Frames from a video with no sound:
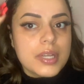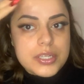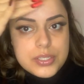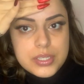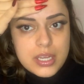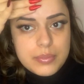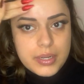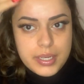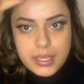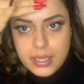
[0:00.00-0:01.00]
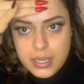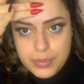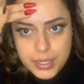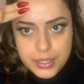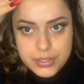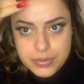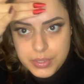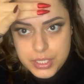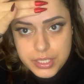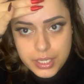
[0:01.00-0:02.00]
I just got my eyebrows
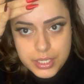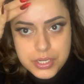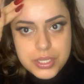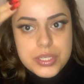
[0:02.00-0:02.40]
retouched,